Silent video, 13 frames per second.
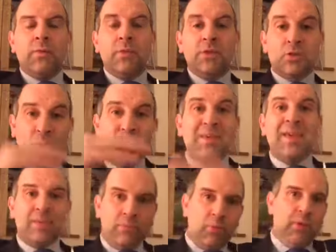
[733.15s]
a
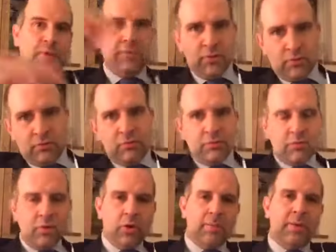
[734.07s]
swimming point of view, you've
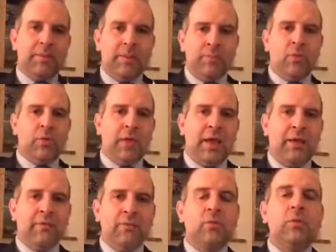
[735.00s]
got to be a bit more
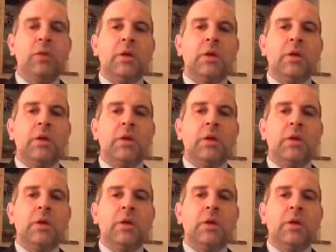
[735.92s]
careful.